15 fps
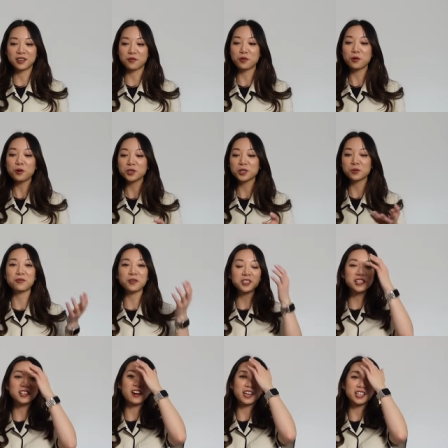of course,
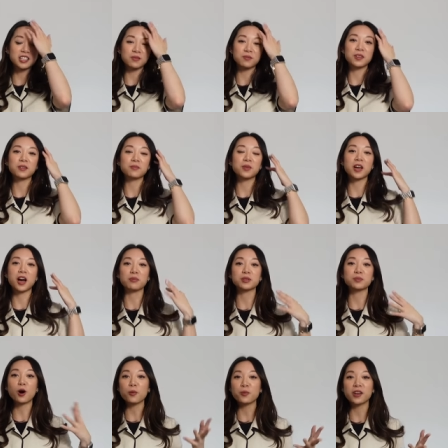once an item
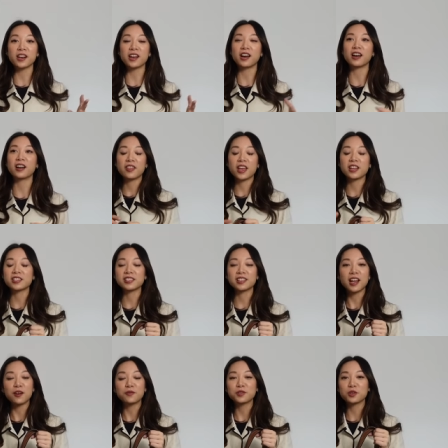becomes popular, they just
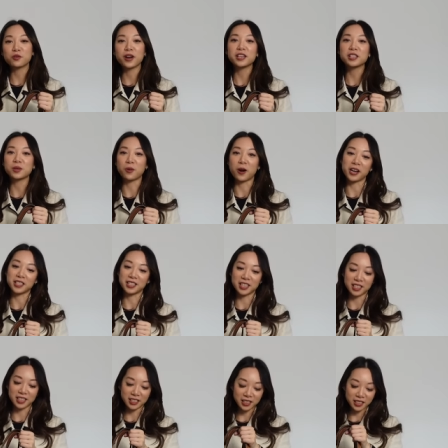love to raise the
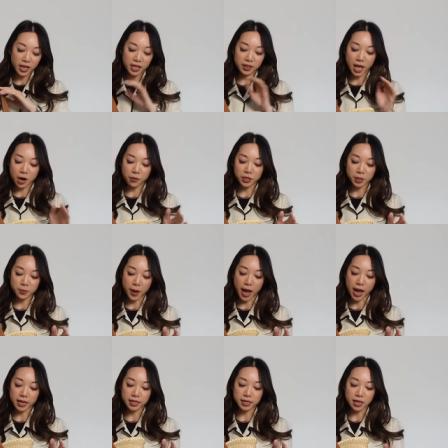prices. In that
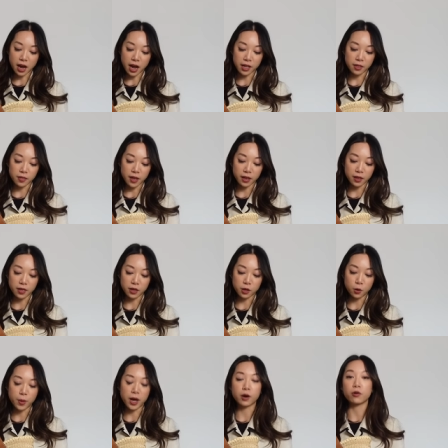respect, I think that
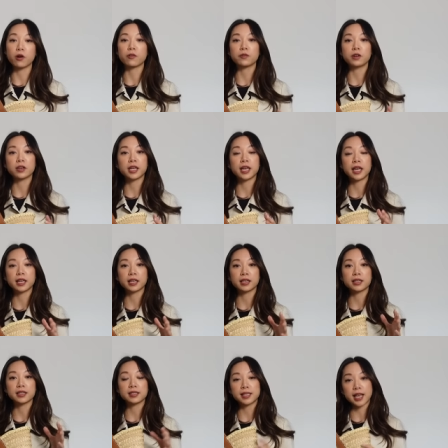you're better off looking
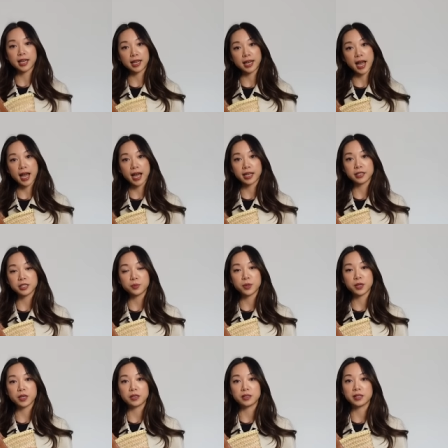secondhand
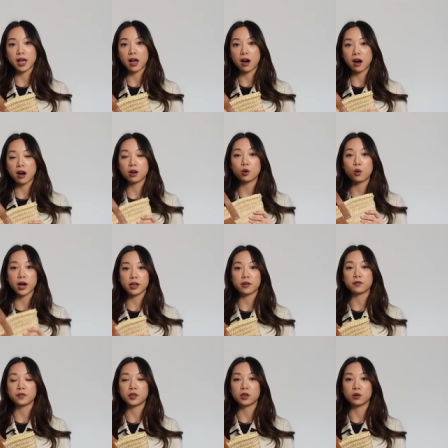because there are quite a
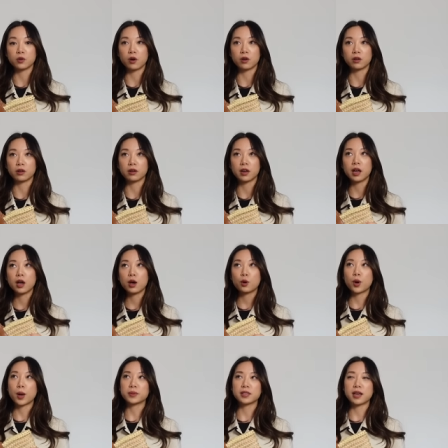few on
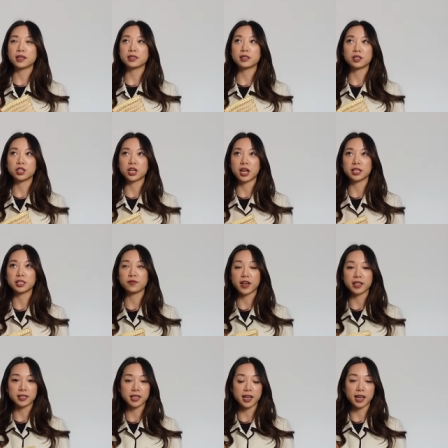websites such as
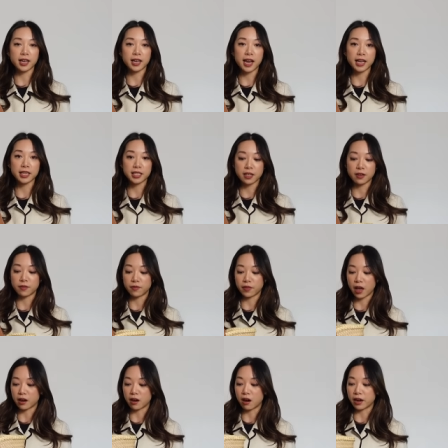Vestiaire Collective
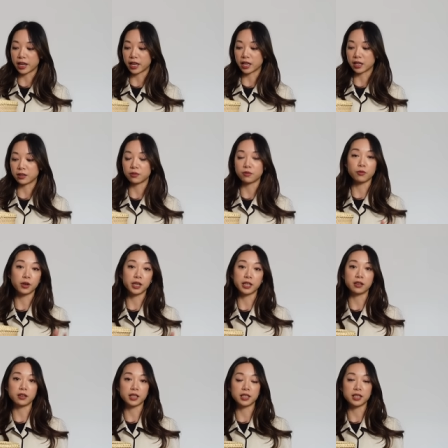that are in really
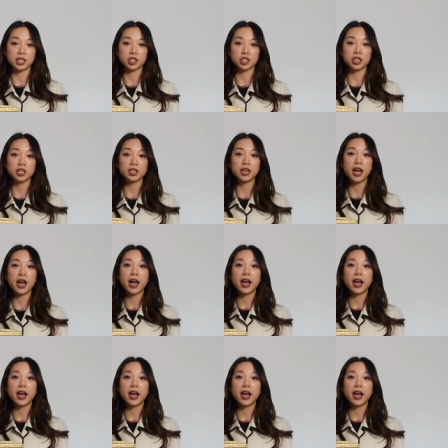good condition.